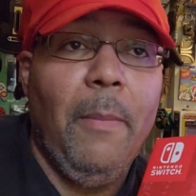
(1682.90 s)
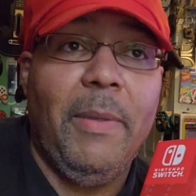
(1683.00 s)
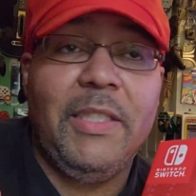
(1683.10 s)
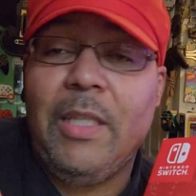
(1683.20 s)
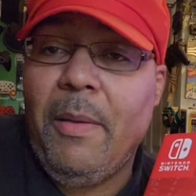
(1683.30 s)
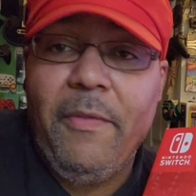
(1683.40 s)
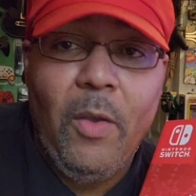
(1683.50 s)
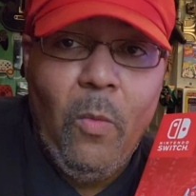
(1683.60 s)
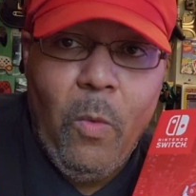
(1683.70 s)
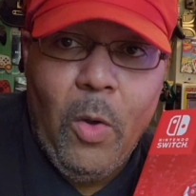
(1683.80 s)
but some of
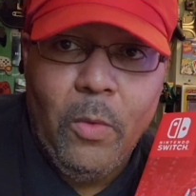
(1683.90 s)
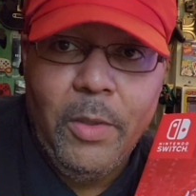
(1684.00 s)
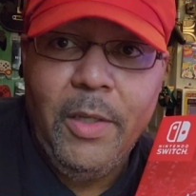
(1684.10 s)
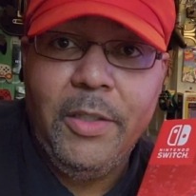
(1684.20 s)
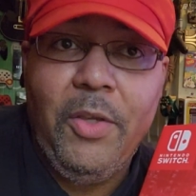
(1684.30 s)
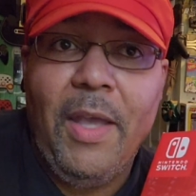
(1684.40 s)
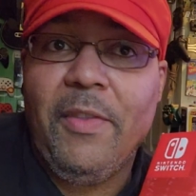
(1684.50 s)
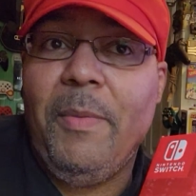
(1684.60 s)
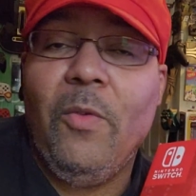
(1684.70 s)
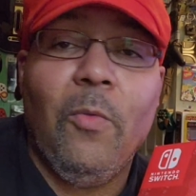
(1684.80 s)
it won't. You have
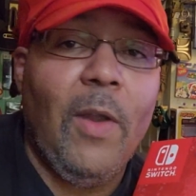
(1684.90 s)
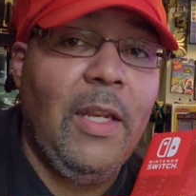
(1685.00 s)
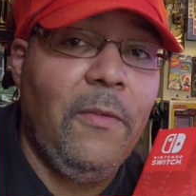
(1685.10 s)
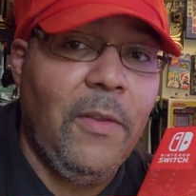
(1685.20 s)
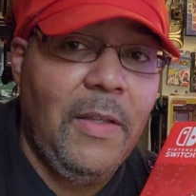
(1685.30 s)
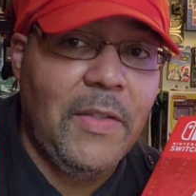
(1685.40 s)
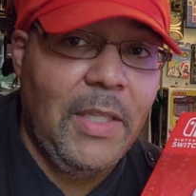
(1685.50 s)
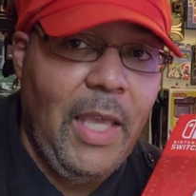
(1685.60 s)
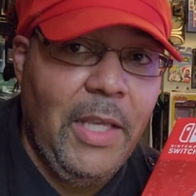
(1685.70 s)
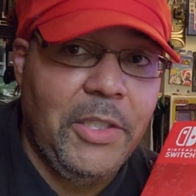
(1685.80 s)
to be ready for these
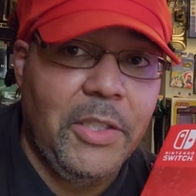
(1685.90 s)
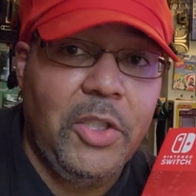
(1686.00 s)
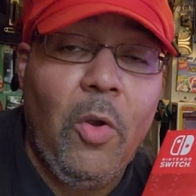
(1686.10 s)
occasions.